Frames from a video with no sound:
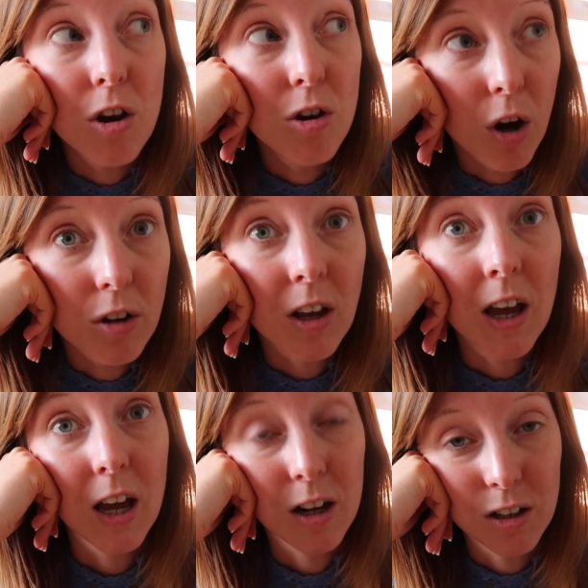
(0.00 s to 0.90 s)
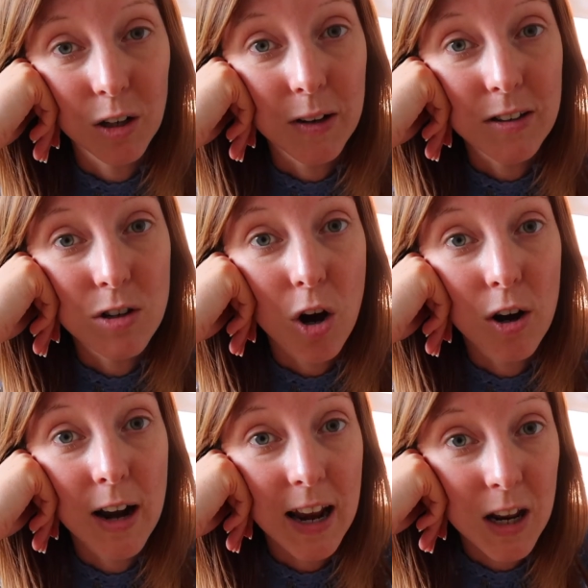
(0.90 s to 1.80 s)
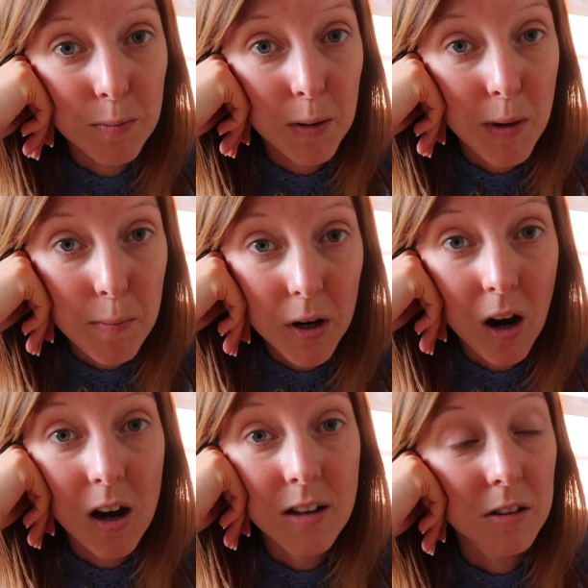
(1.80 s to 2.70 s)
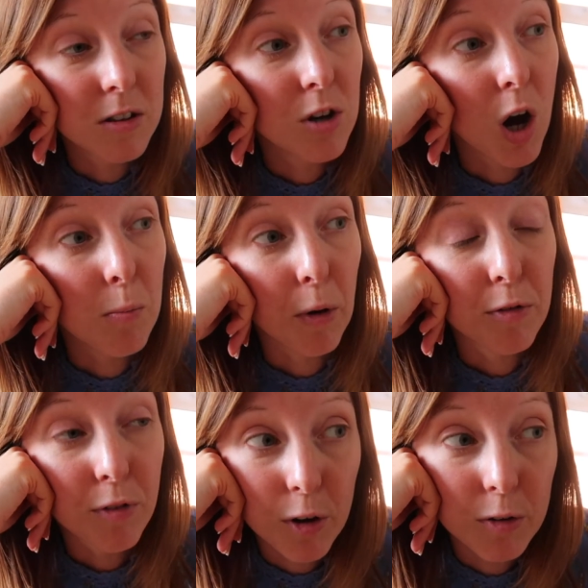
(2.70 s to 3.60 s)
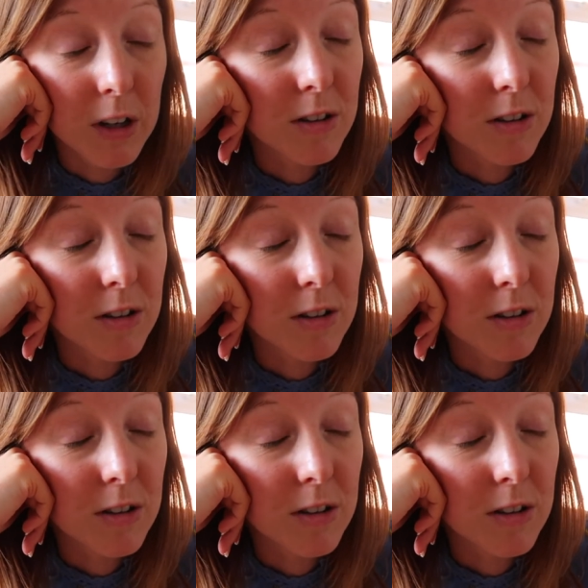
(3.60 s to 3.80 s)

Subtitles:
Not a clue. It's not on any of my memory cards, it's not on my phone,